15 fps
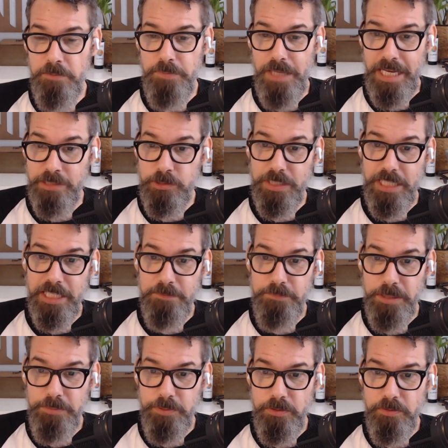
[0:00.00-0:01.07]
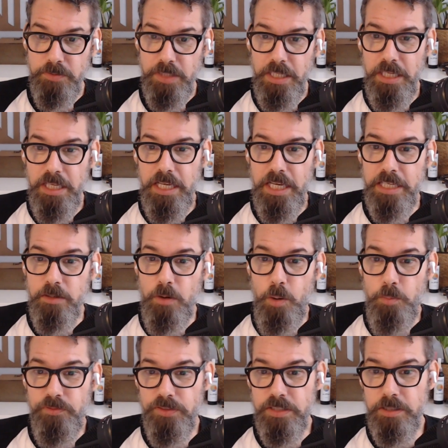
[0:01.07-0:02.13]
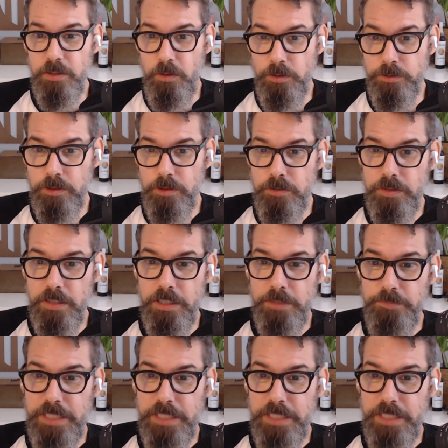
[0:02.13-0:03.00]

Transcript: educate people, and hopefully also